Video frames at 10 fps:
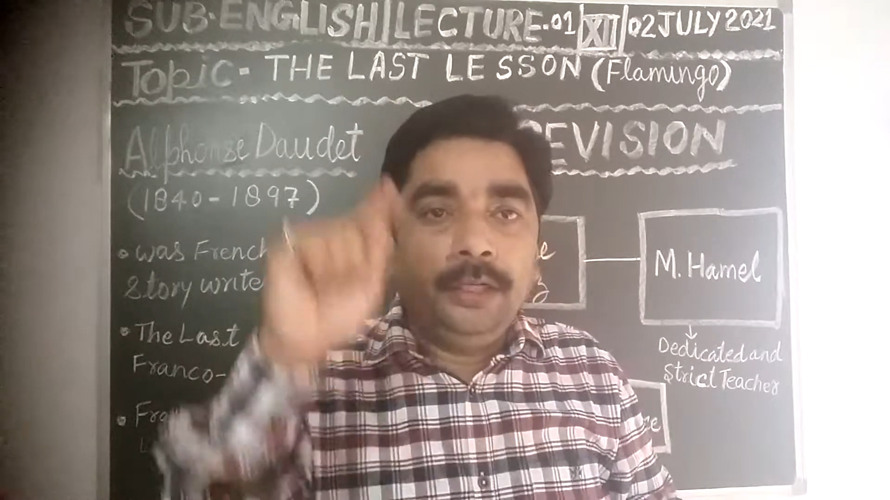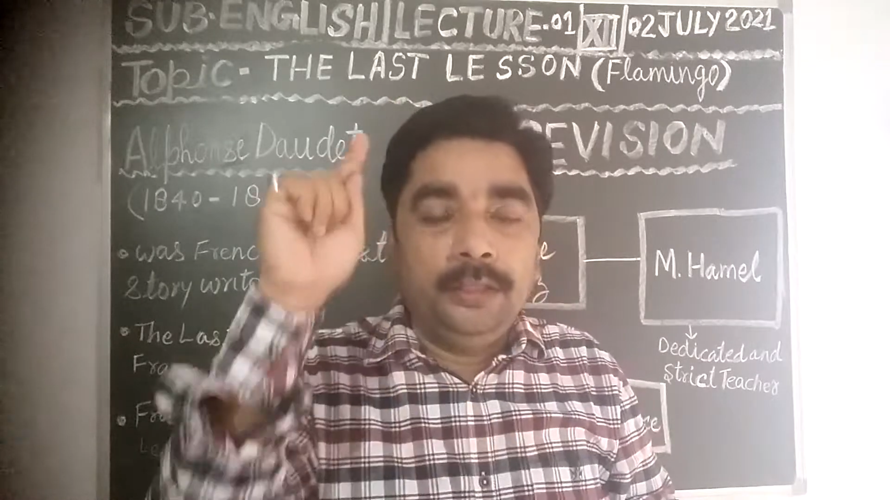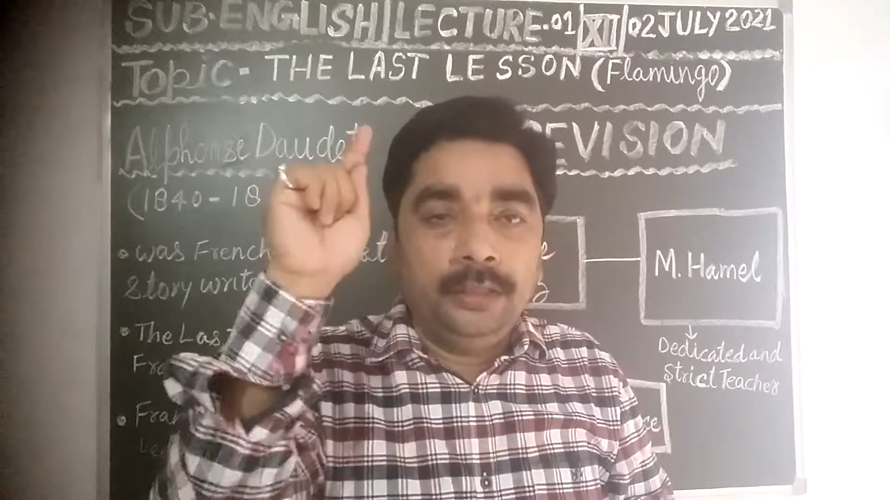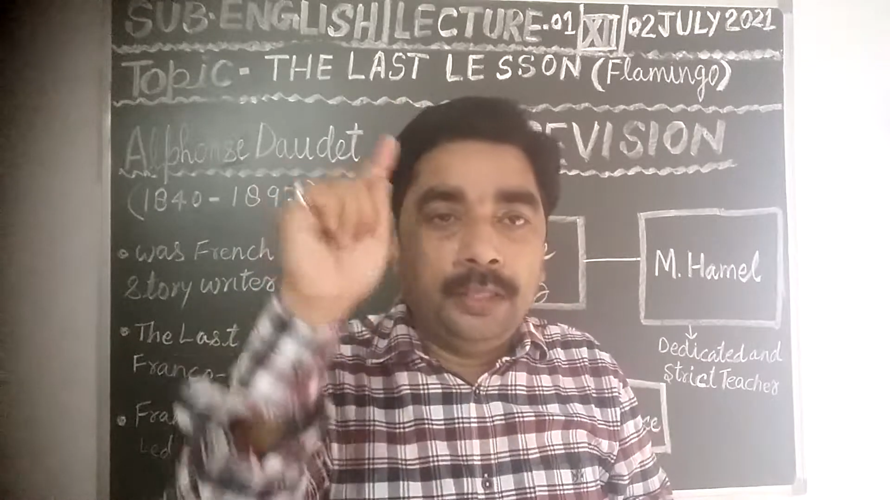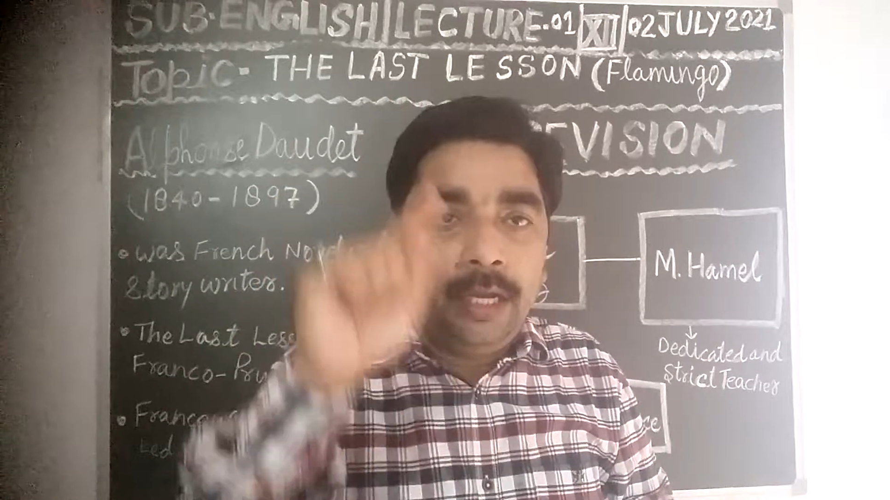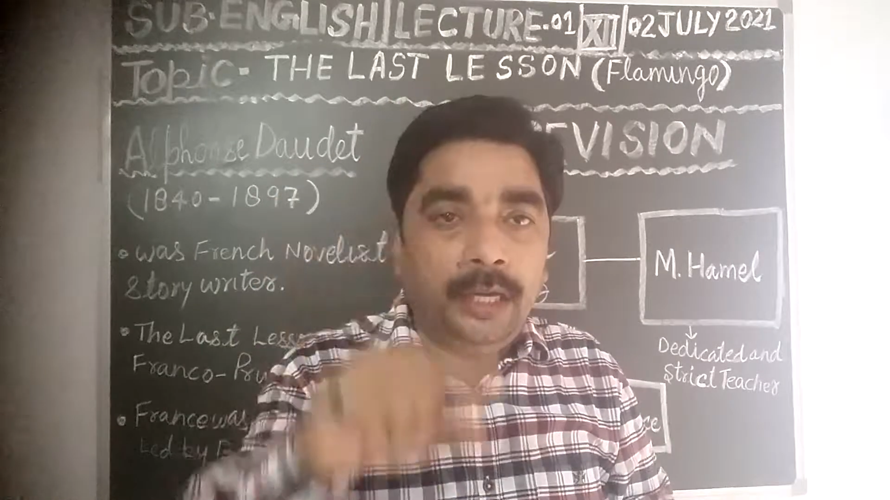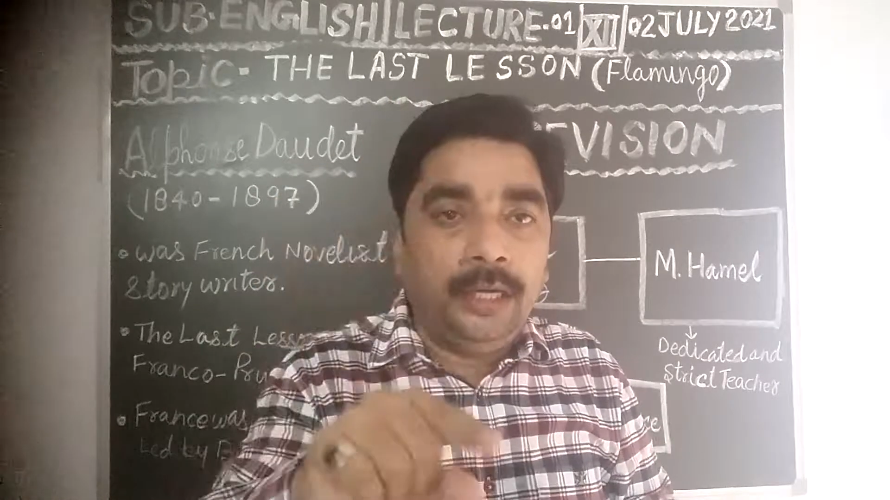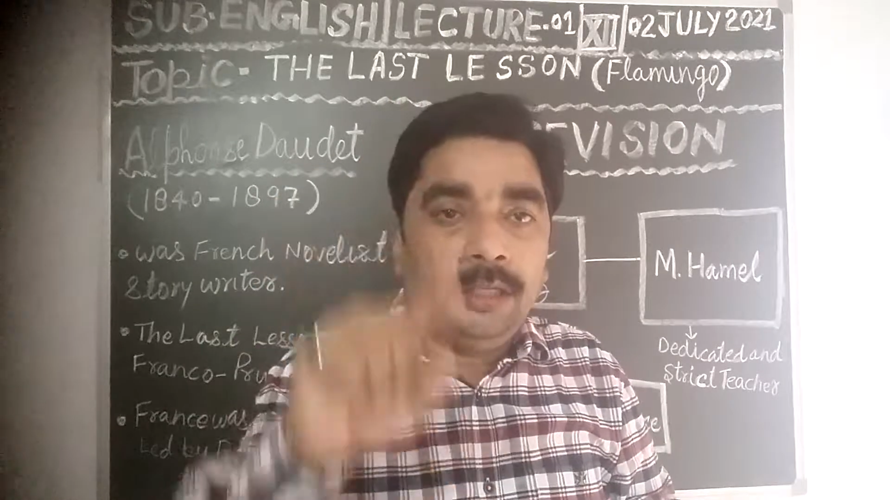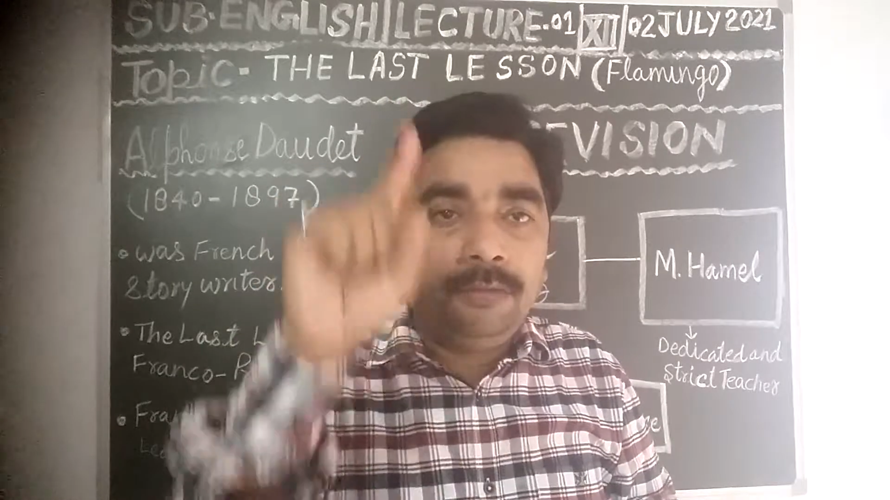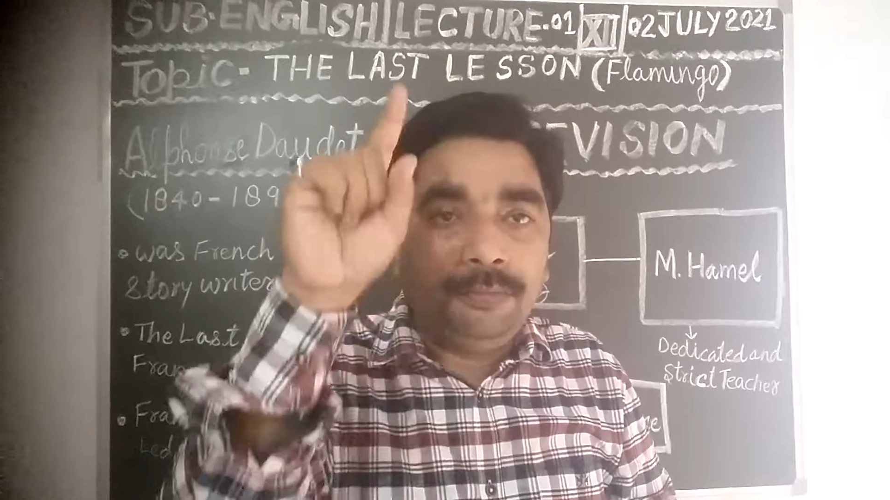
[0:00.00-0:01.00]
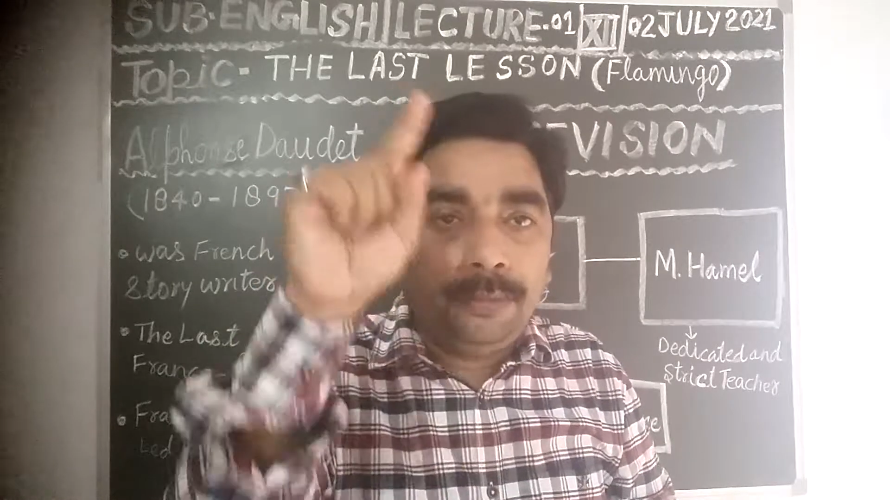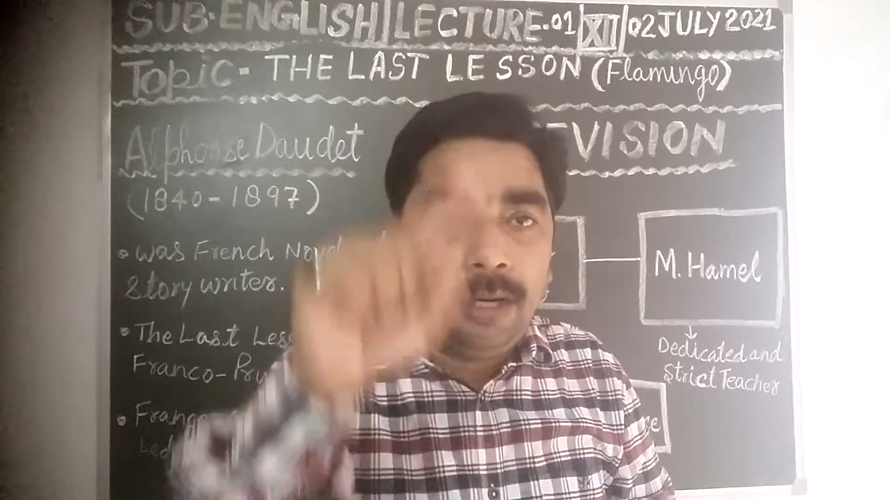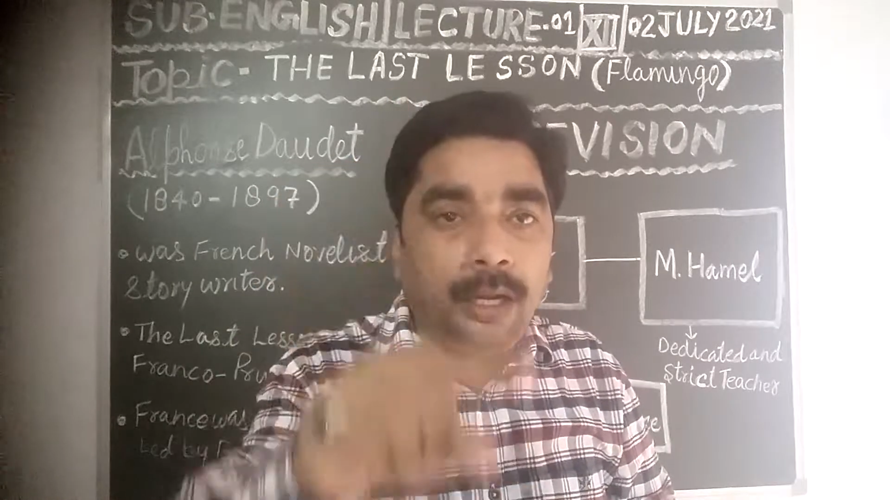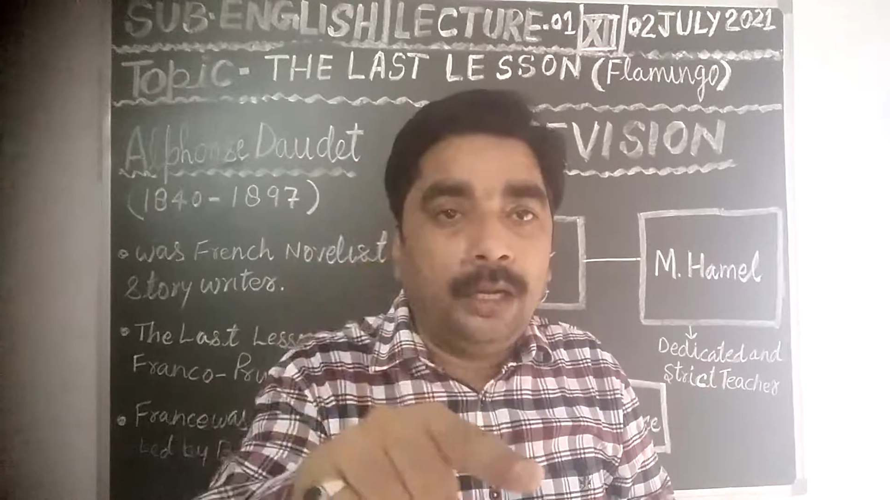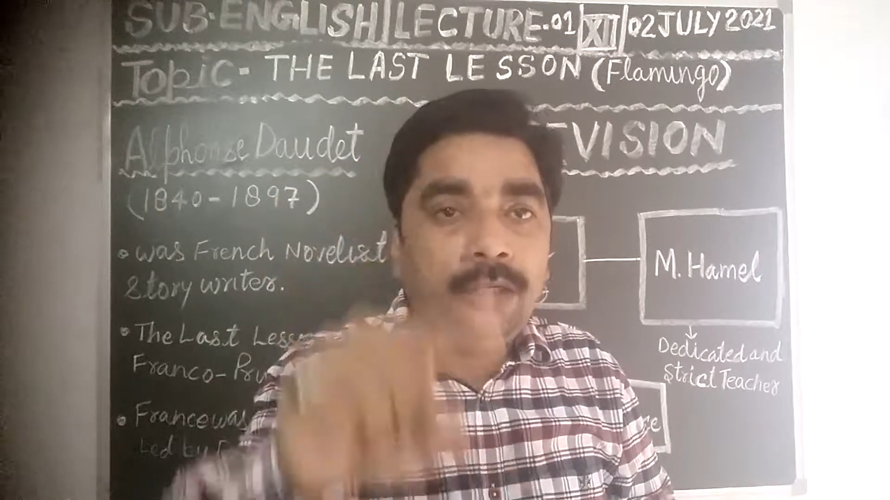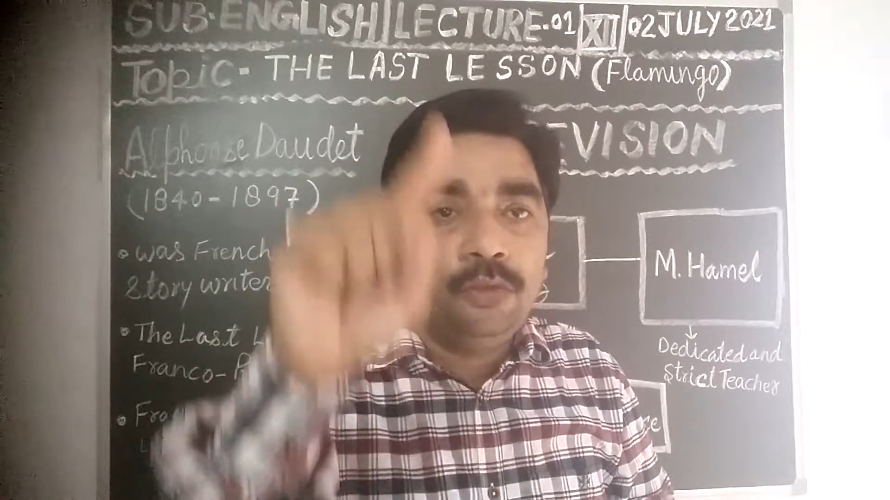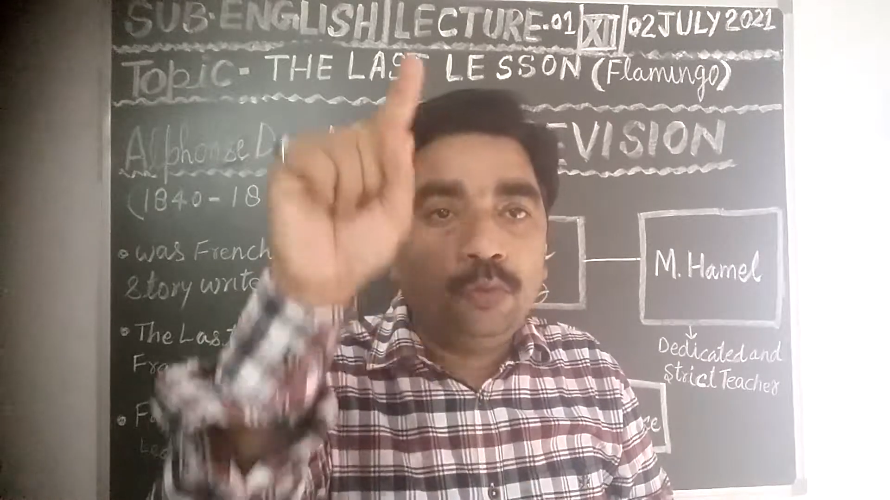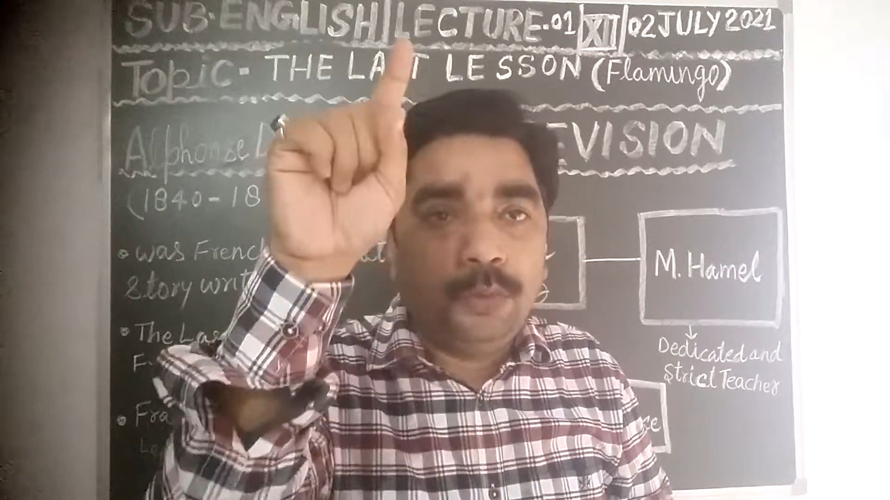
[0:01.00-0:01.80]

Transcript: in that France